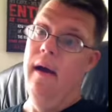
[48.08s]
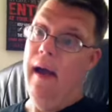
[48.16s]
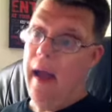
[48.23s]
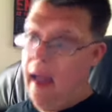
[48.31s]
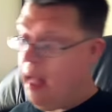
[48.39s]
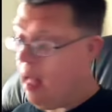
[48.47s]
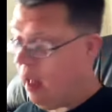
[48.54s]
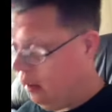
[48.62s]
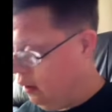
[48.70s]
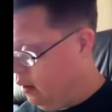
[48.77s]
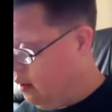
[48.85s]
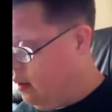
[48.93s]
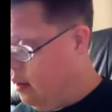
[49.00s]
And
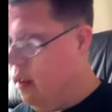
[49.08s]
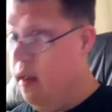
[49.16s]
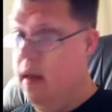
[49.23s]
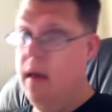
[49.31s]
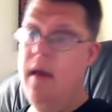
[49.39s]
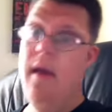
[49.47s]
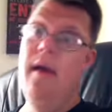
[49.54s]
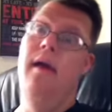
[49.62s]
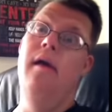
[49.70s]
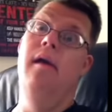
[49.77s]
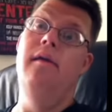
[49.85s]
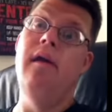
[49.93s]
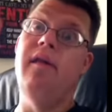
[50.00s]

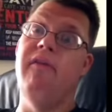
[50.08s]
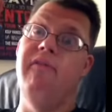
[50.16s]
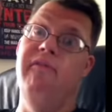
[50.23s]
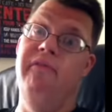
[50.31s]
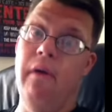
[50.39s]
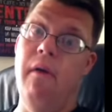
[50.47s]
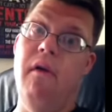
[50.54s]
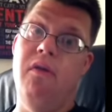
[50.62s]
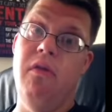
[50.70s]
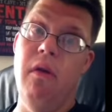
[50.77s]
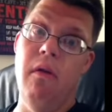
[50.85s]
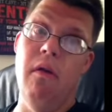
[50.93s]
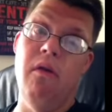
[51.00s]
this is very
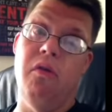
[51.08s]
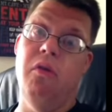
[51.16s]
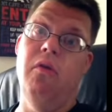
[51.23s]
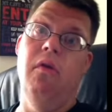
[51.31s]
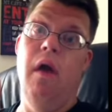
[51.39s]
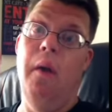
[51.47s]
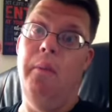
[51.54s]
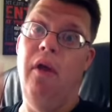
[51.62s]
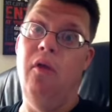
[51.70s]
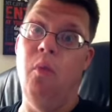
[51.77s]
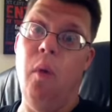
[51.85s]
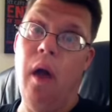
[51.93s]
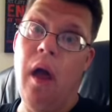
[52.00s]
serious, and
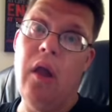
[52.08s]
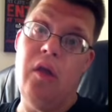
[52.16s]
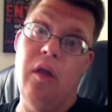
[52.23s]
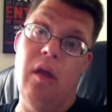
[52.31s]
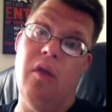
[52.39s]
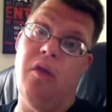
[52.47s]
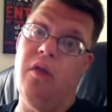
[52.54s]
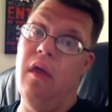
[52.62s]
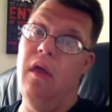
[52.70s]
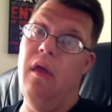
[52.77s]
please watch this.